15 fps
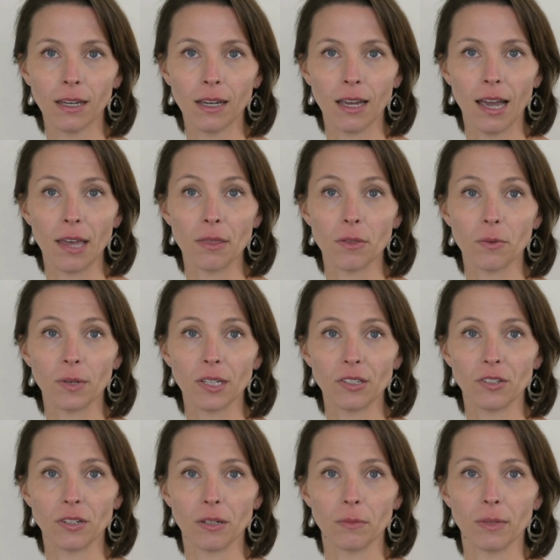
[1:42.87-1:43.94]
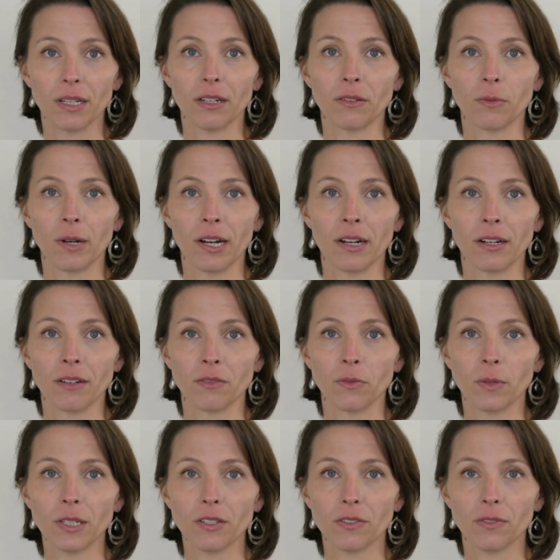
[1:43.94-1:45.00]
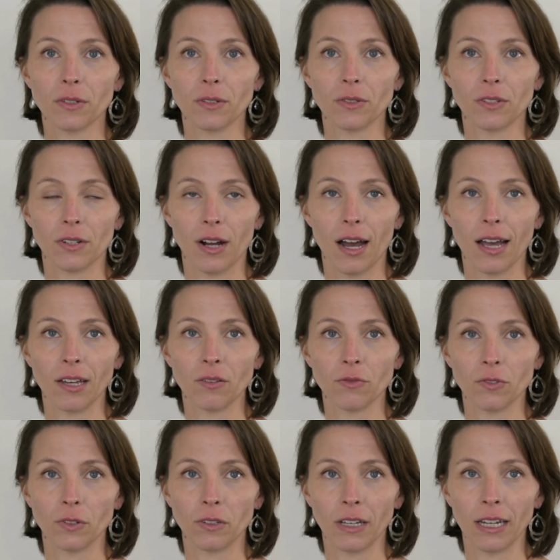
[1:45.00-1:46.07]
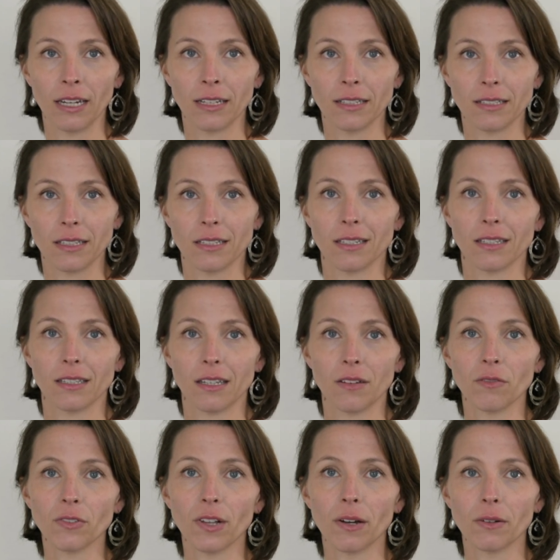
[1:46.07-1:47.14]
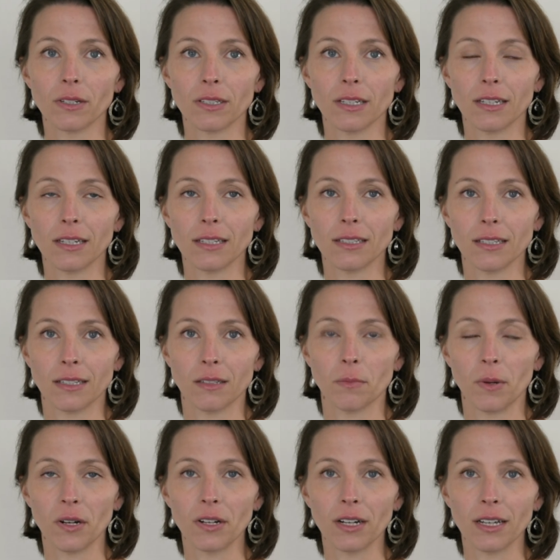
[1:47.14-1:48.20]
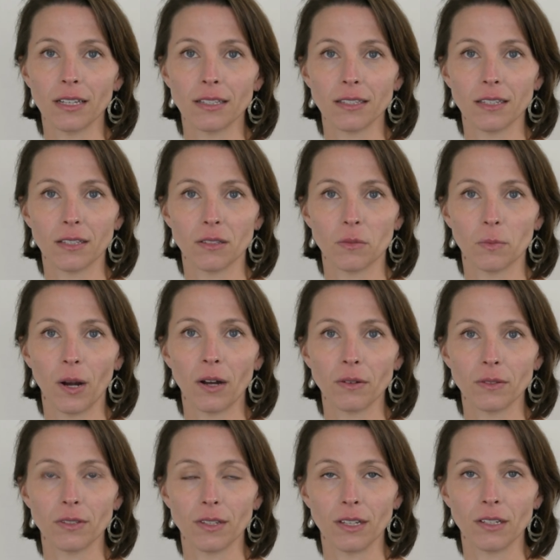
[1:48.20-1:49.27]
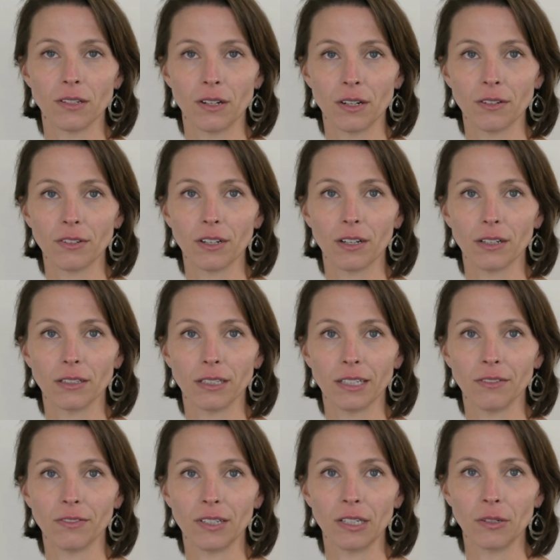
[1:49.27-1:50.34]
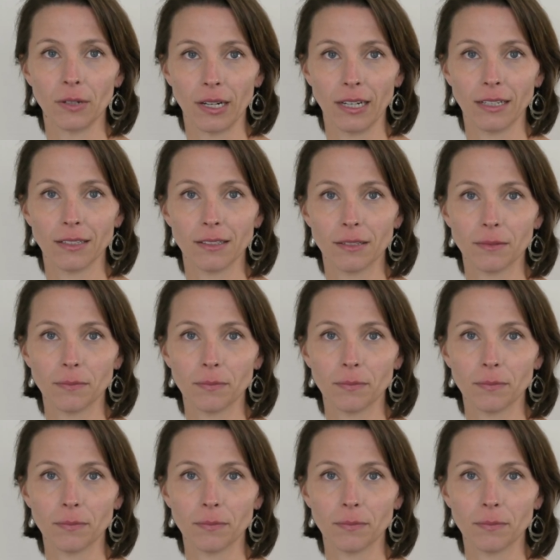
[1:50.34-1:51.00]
And three is you can be aware of which foods are high in folate, such as sunflower seeds, asparagus, sprouts, and dark leafy greens.